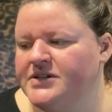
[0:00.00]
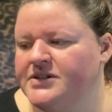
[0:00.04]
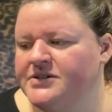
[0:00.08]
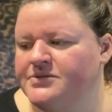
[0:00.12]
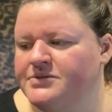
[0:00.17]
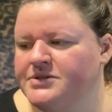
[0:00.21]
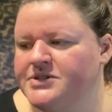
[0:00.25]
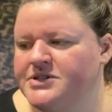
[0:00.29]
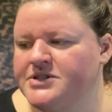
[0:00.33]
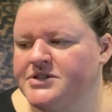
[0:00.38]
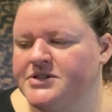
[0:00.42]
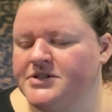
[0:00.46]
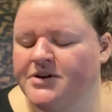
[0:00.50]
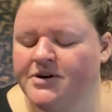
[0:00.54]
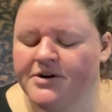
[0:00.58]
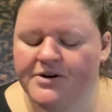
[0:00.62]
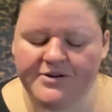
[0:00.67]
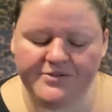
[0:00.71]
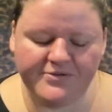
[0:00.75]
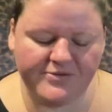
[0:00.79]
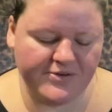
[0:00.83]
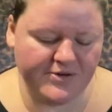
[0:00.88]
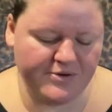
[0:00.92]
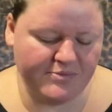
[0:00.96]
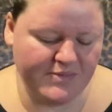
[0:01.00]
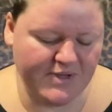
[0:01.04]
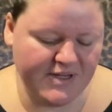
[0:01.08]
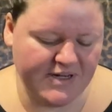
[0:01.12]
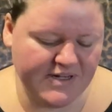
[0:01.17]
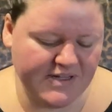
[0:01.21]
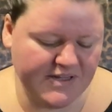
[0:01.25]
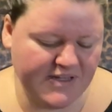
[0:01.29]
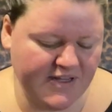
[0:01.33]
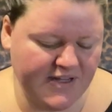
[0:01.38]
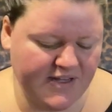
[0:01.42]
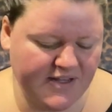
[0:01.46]
It was hard for me
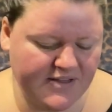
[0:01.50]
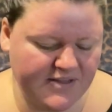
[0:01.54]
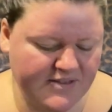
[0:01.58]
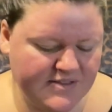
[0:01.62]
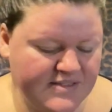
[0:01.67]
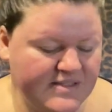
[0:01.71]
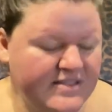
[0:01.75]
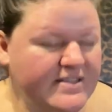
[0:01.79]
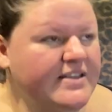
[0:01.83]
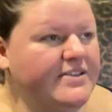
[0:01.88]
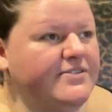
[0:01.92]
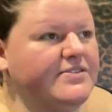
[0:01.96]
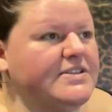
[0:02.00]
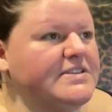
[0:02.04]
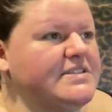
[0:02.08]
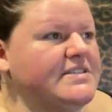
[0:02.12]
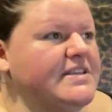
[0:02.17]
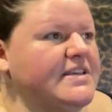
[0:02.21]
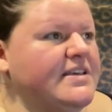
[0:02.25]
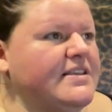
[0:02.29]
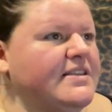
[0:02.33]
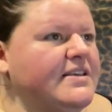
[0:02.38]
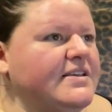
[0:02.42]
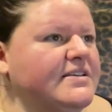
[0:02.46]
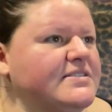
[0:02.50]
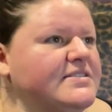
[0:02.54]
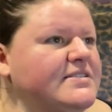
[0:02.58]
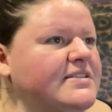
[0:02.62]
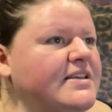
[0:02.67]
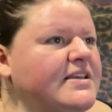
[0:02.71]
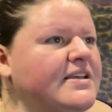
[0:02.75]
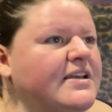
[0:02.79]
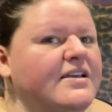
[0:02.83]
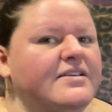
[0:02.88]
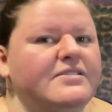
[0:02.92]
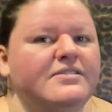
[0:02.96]
to like even say things
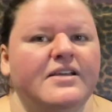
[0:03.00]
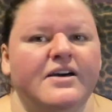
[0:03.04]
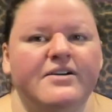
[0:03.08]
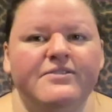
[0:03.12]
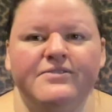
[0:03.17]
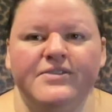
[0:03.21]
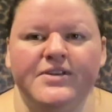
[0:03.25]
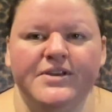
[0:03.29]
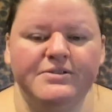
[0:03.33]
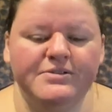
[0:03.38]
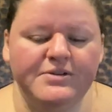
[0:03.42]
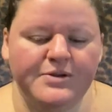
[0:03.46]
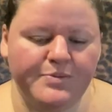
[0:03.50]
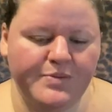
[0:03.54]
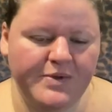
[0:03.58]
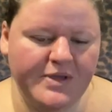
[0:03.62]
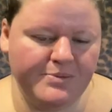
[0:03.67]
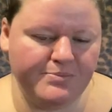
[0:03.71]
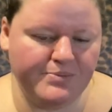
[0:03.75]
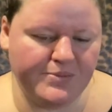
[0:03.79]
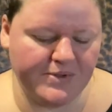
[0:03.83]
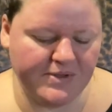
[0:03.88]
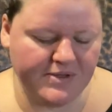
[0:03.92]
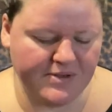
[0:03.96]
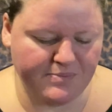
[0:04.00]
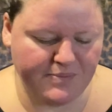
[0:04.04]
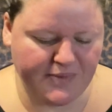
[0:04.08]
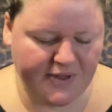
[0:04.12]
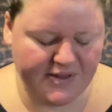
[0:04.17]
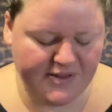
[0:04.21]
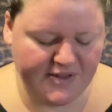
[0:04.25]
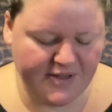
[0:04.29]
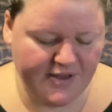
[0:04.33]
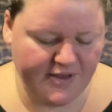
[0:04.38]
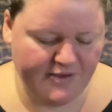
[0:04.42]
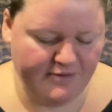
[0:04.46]
like I love you to people in my
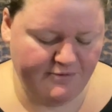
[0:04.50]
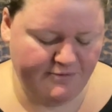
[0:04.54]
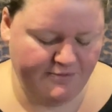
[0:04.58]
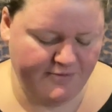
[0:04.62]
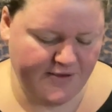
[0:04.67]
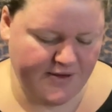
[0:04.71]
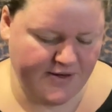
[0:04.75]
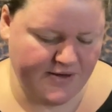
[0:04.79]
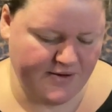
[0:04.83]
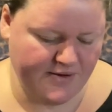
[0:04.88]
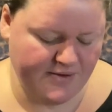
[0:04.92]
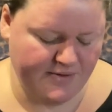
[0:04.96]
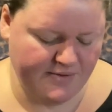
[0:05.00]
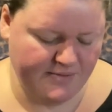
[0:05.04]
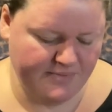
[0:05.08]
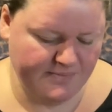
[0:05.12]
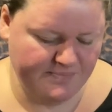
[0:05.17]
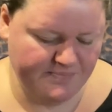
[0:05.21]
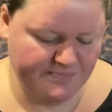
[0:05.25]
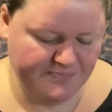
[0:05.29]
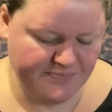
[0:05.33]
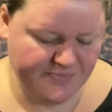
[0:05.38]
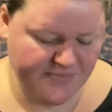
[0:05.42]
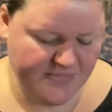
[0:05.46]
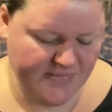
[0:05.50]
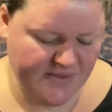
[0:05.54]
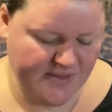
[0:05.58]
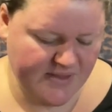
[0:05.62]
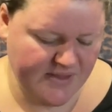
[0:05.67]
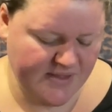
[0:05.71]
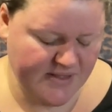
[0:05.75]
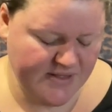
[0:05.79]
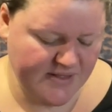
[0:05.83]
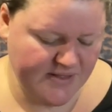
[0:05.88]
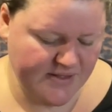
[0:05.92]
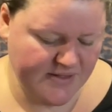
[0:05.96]
life and
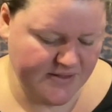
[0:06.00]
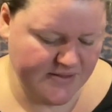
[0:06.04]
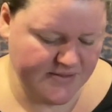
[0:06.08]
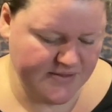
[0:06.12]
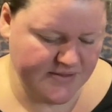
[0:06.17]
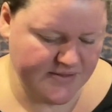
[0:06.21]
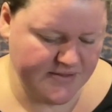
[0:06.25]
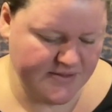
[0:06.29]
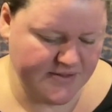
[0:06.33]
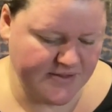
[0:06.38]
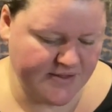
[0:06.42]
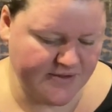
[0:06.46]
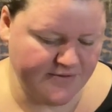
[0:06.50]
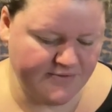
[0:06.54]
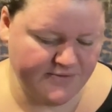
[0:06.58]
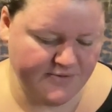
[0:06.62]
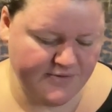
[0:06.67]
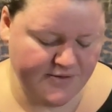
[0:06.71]
stuff.